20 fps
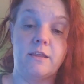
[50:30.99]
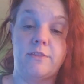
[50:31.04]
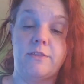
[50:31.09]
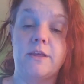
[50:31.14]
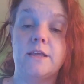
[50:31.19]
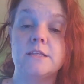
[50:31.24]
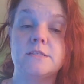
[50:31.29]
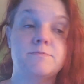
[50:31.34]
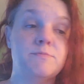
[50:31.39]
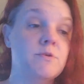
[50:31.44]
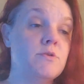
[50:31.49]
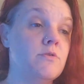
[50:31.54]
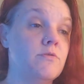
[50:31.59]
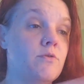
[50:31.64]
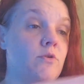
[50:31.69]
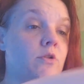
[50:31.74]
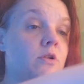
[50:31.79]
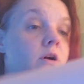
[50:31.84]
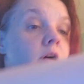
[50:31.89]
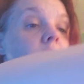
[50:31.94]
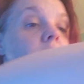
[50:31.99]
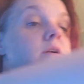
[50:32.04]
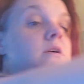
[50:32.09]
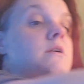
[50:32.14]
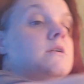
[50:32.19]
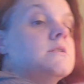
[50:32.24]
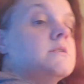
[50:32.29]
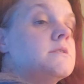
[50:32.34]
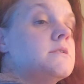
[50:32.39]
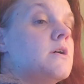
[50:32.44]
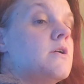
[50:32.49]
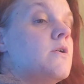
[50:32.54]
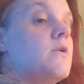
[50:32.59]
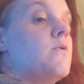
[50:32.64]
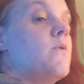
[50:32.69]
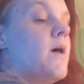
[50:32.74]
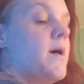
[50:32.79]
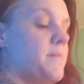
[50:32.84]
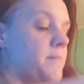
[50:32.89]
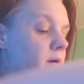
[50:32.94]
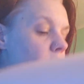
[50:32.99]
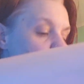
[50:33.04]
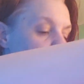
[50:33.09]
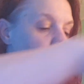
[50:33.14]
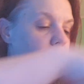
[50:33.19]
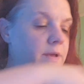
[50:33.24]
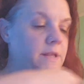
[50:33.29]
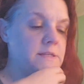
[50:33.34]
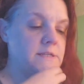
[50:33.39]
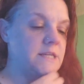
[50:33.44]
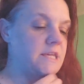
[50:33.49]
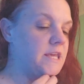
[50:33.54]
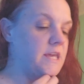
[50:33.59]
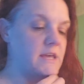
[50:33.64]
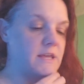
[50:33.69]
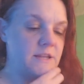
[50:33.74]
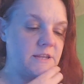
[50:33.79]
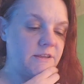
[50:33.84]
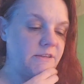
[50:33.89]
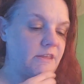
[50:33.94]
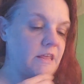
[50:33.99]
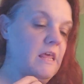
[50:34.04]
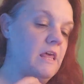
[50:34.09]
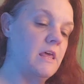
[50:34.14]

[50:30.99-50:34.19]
I think it's beautiful. So I'm hoping to get